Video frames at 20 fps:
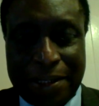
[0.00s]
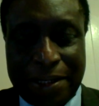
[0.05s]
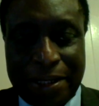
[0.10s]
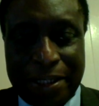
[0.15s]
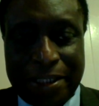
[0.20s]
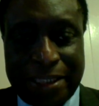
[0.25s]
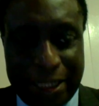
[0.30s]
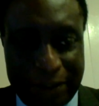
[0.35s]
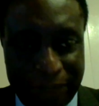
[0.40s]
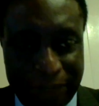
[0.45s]

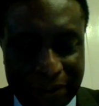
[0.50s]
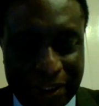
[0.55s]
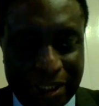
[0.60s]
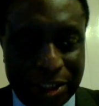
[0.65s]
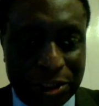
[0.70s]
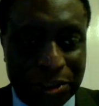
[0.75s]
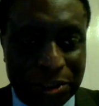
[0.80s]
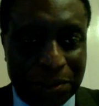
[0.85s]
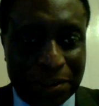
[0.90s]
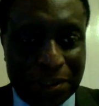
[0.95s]

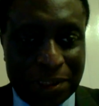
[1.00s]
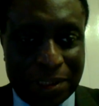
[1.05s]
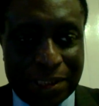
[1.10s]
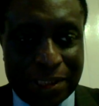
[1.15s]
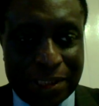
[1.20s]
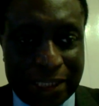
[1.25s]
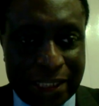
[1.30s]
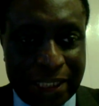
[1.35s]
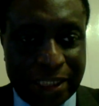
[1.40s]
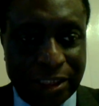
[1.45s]
definition,
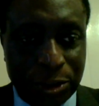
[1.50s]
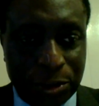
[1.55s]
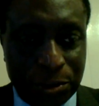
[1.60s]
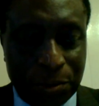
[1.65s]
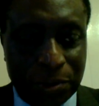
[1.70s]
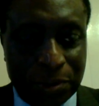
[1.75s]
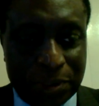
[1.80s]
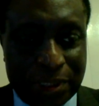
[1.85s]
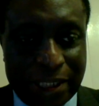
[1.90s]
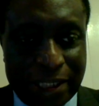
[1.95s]
that I
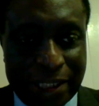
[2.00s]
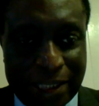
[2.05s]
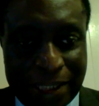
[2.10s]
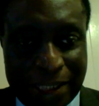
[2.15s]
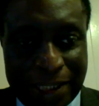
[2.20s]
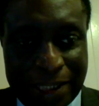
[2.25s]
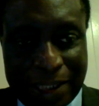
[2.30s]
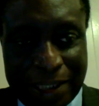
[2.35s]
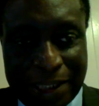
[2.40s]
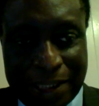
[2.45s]
should,
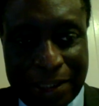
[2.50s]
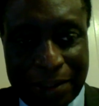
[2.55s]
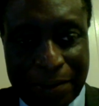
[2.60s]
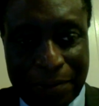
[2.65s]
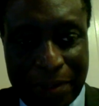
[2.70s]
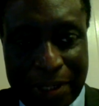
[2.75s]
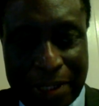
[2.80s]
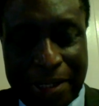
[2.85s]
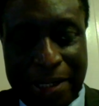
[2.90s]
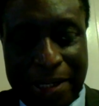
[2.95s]

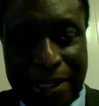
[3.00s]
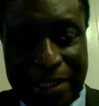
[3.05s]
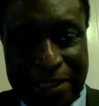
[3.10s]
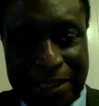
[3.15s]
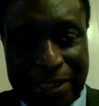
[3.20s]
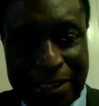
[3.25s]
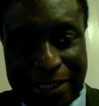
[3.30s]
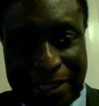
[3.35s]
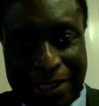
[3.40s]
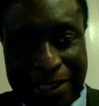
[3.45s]
rather
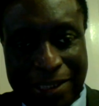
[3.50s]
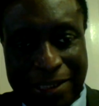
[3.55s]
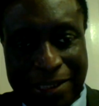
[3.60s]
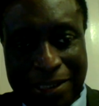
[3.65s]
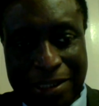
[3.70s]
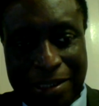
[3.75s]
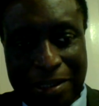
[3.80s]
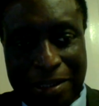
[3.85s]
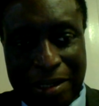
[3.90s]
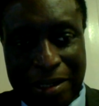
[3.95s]
than
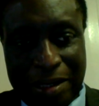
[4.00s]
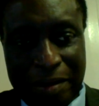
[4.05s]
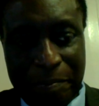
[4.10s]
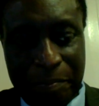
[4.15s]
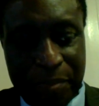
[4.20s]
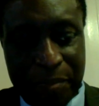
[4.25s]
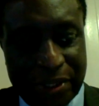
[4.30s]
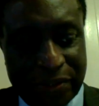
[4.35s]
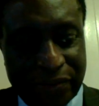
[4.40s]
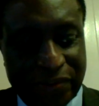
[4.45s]

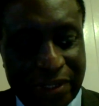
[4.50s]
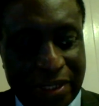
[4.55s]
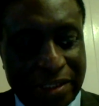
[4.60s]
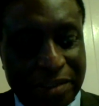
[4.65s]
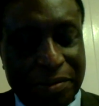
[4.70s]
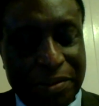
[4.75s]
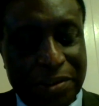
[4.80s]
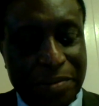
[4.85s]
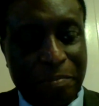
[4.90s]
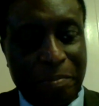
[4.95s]
present
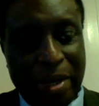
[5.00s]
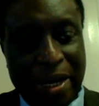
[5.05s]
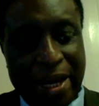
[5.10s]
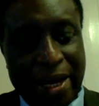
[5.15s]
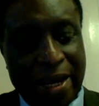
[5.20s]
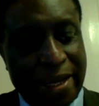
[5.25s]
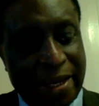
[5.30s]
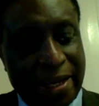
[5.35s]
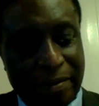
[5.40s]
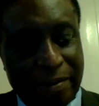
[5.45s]

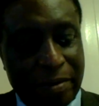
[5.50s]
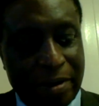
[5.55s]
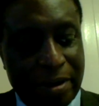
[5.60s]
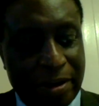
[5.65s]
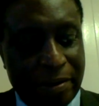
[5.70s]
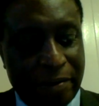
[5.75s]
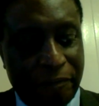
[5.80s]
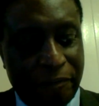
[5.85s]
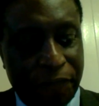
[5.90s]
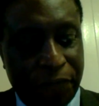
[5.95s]
my
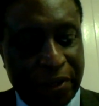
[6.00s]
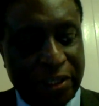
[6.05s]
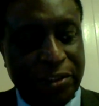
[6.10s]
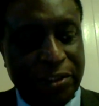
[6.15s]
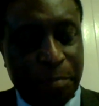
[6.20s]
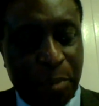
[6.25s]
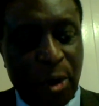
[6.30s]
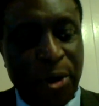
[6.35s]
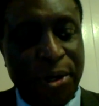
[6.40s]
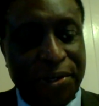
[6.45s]

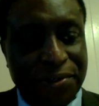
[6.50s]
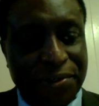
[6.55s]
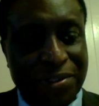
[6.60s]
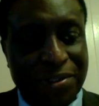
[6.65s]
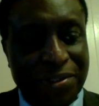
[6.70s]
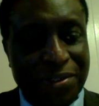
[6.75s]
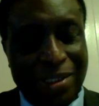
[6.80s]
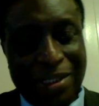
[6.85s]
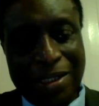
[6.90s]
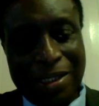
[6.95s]
first point,
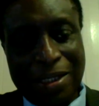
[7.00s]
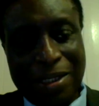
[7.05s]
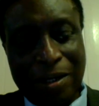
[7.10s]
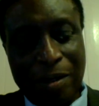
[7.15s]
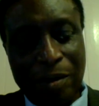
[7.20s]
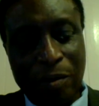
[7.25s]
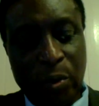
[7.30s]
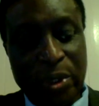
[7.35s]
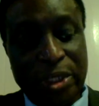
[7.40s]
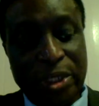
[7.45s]

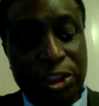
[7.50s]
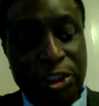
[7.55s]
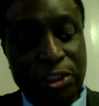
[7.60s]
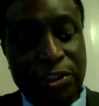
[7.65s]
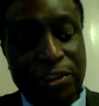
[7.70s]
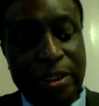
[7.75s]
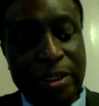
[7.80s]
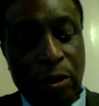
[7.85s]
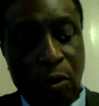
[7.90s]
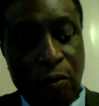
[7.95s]
which is
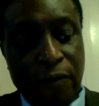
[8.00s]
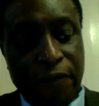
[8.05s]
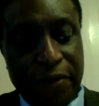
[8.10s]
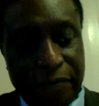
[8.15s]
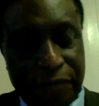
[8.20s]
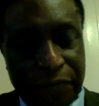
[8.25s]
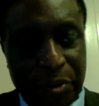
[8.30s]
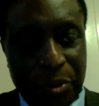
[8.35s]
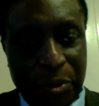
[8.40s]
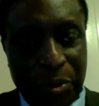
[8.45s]
the
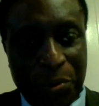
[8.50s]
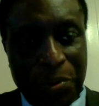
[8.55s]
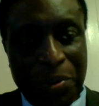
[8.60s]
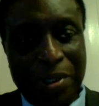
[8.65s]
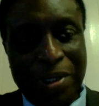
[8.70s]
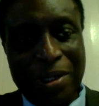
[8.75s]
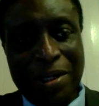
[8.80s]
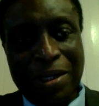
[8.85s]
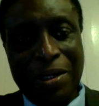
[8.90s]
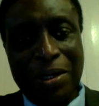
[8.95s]
overview
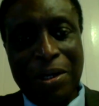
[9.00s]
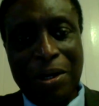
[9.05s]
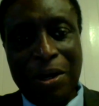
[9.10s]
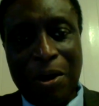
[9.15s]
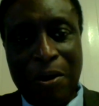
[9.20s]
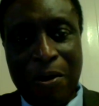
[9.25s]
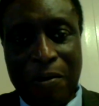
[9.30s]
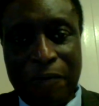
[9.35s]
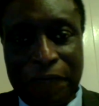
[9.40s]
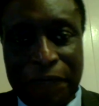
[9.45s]

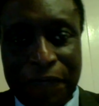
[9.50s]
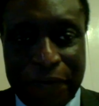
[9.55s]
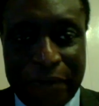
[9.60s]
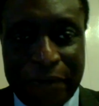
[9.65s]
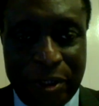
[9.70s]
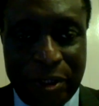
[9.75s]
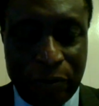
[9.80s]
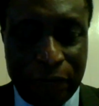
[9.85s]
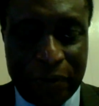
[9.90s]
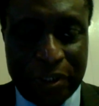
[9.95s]
of
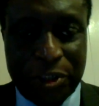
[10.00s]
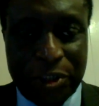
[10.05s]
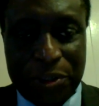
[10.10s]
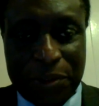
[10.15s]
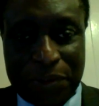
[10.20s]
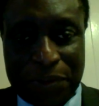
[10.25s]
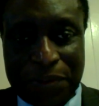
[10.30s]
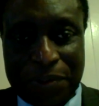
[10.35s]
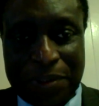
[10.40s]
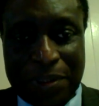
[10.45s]

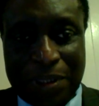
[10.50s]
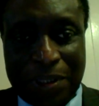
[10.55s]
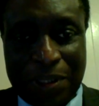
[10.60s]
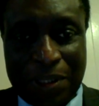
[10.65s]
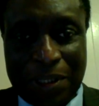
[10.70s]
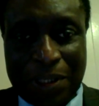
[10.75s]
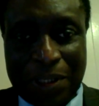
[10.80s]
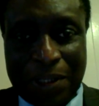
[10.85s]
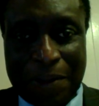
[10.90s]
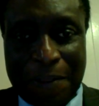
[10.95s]
innovations,
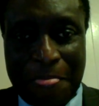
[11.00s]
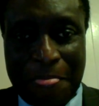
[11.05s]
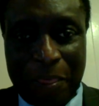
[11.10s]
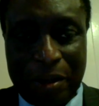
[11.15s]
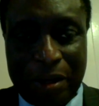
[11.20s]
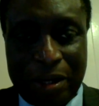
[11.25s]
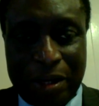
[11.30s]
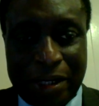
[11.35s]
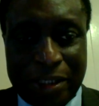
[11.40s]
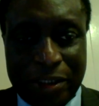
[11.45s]

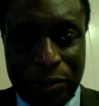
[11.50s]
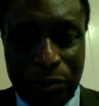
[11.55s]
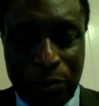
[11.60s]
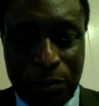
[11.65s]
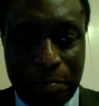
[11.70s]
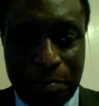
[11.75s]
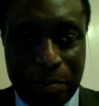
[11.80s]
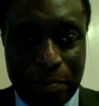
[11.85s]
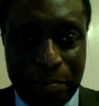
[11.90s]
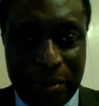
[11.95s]

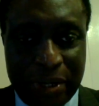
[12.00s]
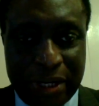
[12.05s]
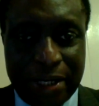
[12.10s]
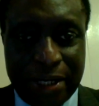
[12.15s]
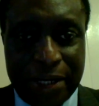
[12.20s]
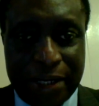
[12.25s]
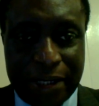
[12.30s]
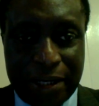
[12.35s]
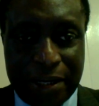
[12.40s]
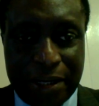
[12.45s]
to bring
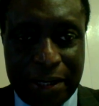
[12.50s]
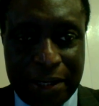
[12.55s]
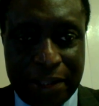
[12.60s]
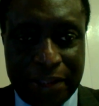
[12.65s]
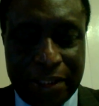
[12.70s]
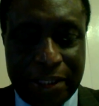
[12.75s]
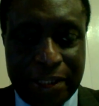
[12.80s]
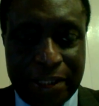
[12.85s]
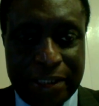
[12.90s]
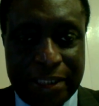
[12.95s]

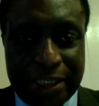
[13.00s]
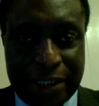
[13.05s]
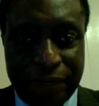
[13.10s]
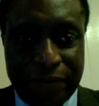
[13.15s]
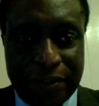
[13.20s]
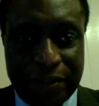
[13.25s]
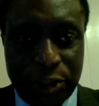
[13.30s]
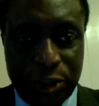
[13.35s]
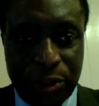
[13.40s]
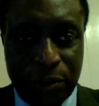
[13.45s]
the
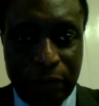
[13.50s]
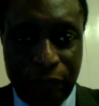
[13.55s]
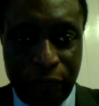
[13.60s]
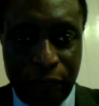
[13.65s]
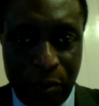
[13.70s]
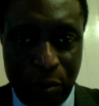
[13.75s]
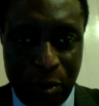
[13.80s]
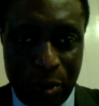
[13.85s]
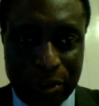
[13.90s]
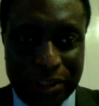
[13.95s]
definition
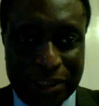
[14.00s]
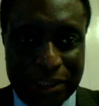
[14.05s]
forward.